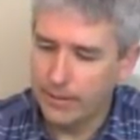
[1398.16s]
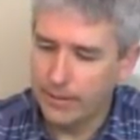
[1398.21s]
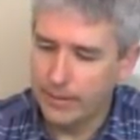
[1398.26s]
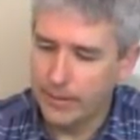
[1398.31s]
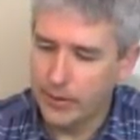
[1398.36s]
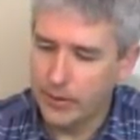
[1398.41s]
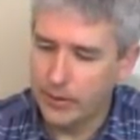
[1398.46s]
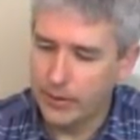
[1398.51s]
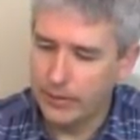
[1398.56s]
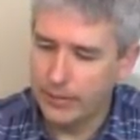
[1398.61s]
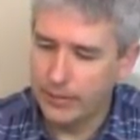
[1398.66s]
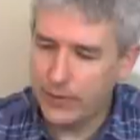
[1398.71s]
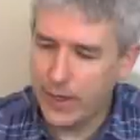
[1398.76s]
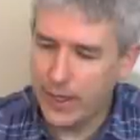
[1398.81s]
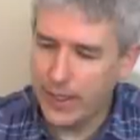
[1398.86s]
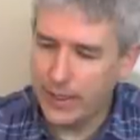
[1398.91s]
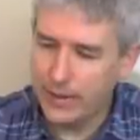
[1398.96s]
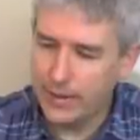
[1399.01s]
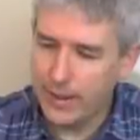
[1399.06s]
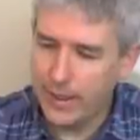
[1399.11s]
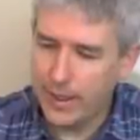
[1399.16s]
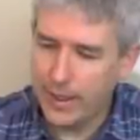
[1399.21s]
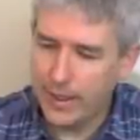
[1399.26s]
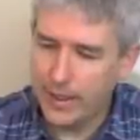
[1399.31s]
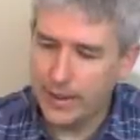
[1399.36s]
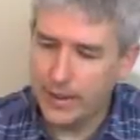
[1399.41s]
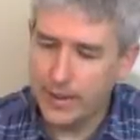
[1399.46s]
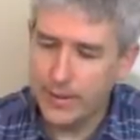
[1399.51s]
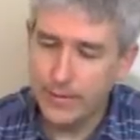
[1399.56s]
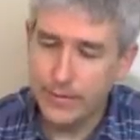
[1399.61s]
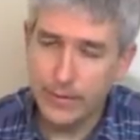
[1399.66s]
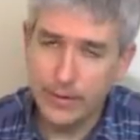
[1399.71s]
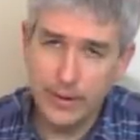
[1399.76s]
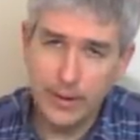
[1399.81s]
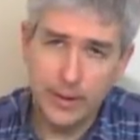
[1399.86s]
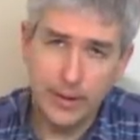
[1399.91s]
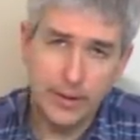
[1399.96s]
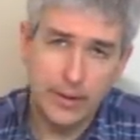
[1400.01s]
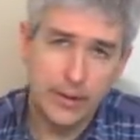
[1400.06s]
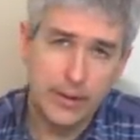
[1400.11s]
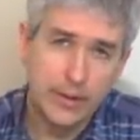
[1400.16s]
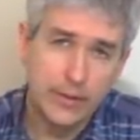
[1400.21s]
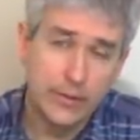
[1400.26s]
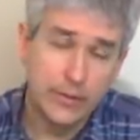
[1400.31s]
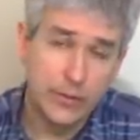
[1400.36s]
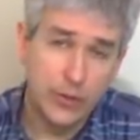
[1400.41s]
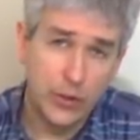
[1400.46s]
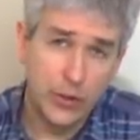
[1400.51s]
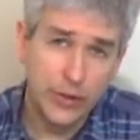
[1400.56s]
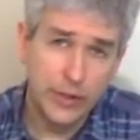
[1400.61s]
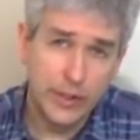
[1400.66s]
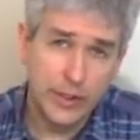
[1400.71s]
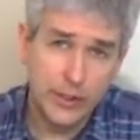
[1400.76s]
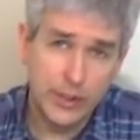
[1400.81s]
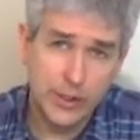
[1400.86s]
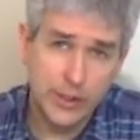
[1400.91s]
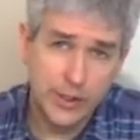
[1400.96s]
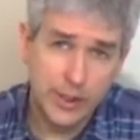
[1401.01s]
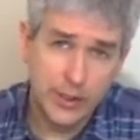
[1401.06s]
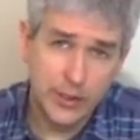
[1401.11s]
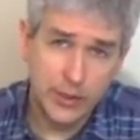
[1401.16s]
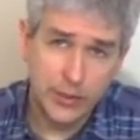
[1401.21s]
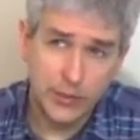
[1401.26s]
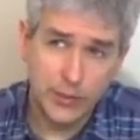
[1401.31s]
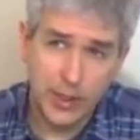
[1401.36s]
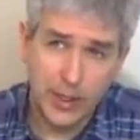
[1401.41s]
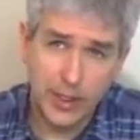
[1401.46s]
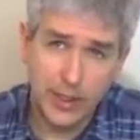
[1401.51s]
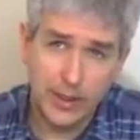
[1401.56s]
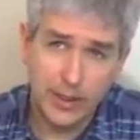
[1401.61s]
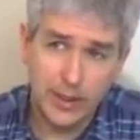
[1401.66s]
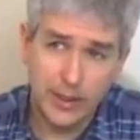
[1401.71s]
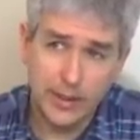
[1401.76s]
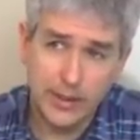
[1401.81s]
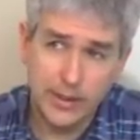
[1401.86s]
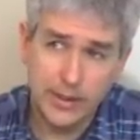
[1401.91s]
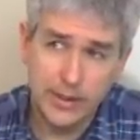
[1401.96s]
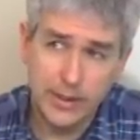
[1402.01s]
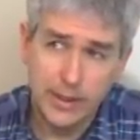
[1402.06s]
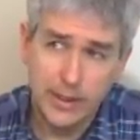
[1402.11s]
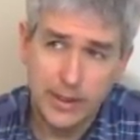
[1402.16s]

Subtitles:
you'll find that at different voltages that you're running this,